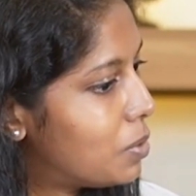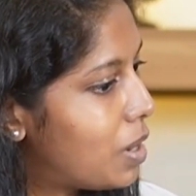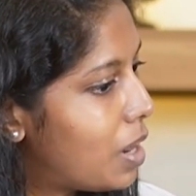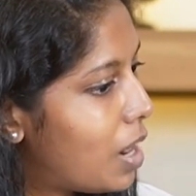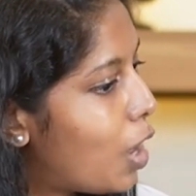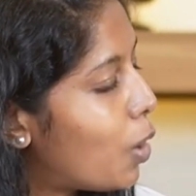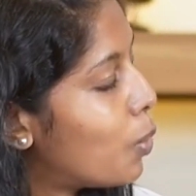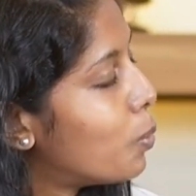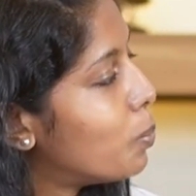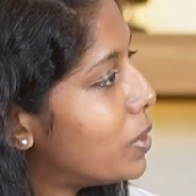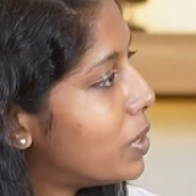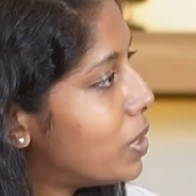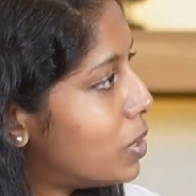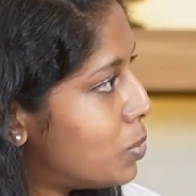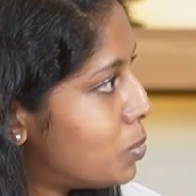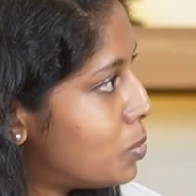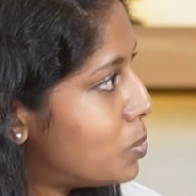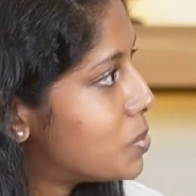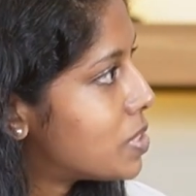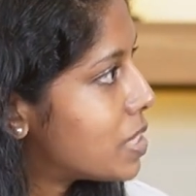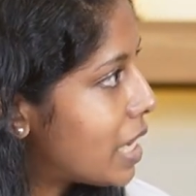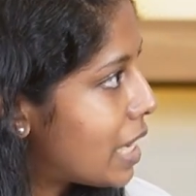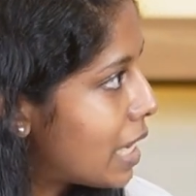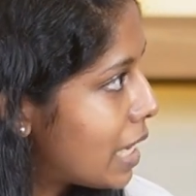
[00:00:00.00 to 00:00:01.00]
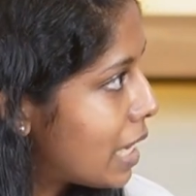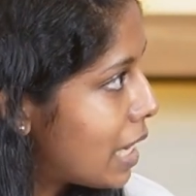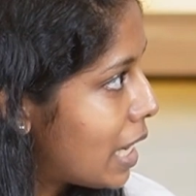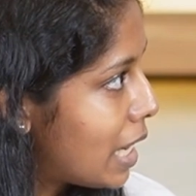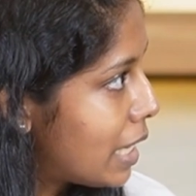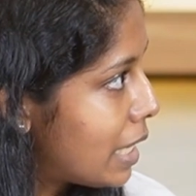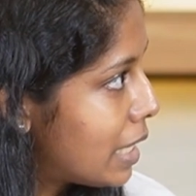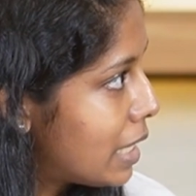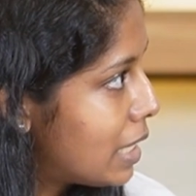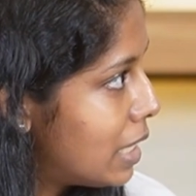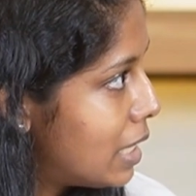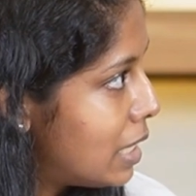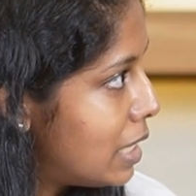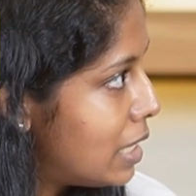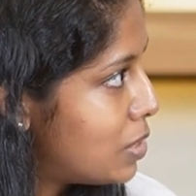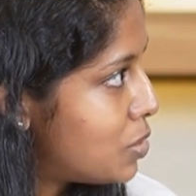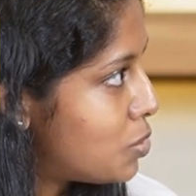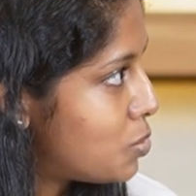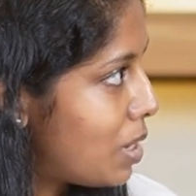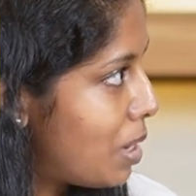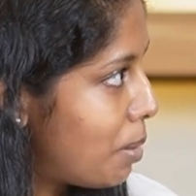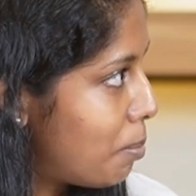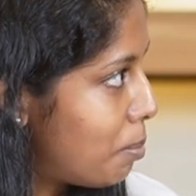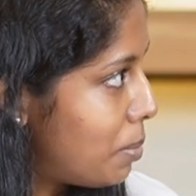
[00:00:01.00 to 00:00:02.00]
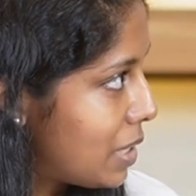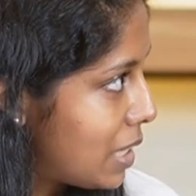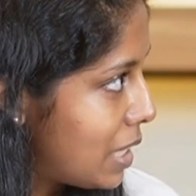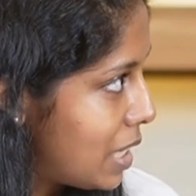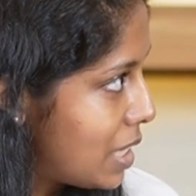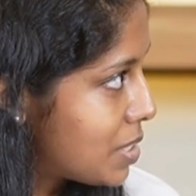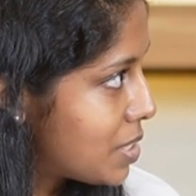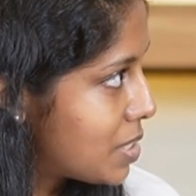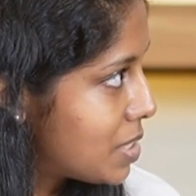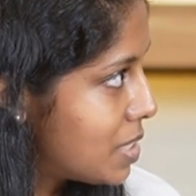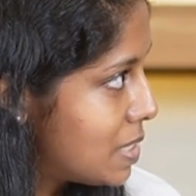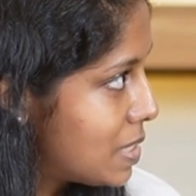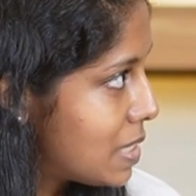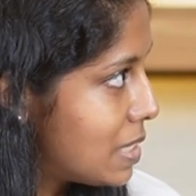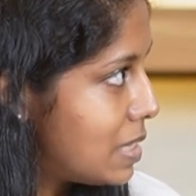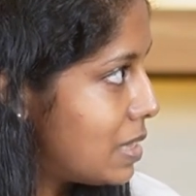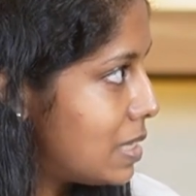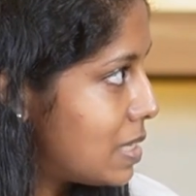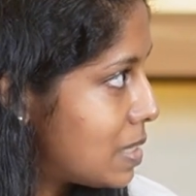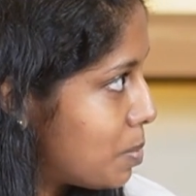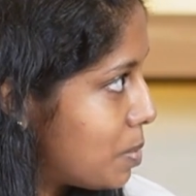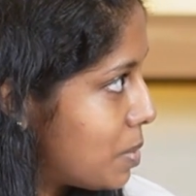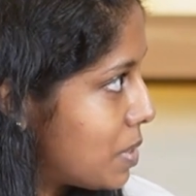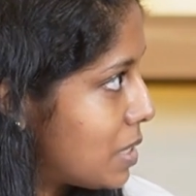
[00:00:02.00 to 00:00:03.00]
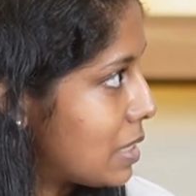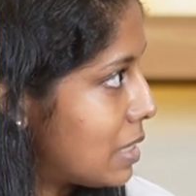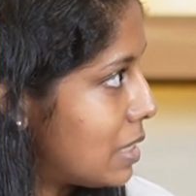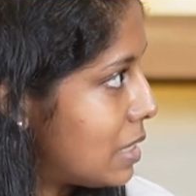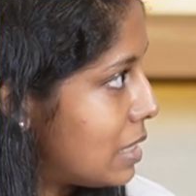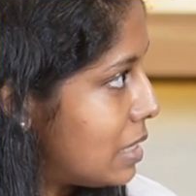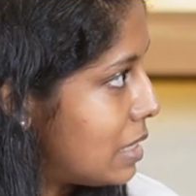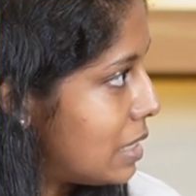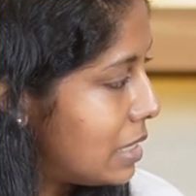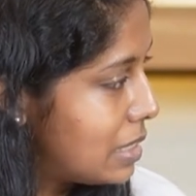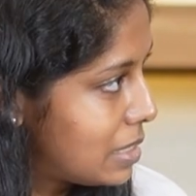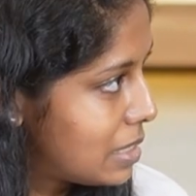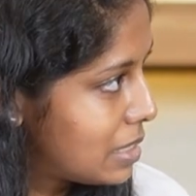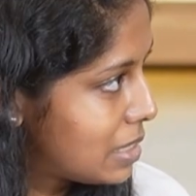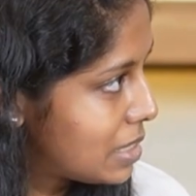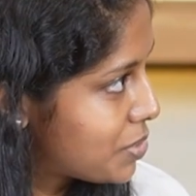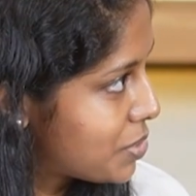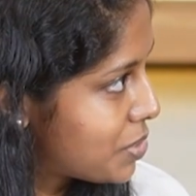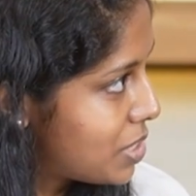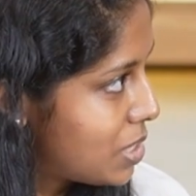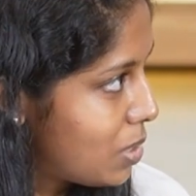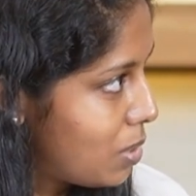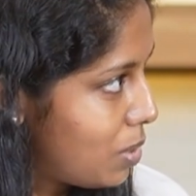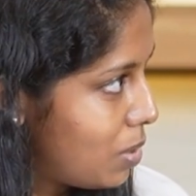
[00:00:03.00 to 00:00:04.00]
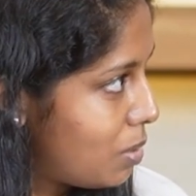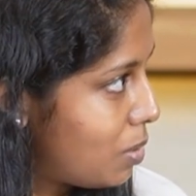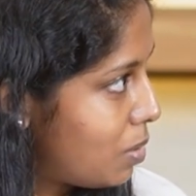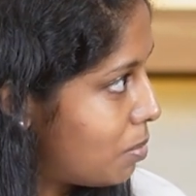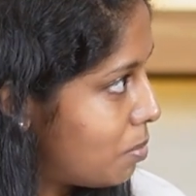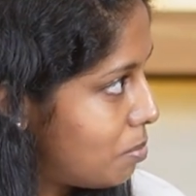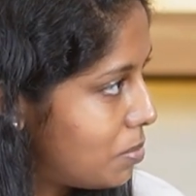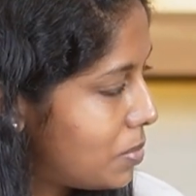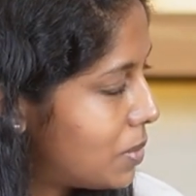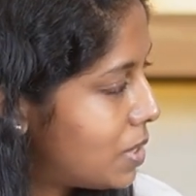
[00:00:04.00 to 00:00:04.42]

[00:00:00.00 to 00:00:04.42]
How we use AI into applications in this particular industry, or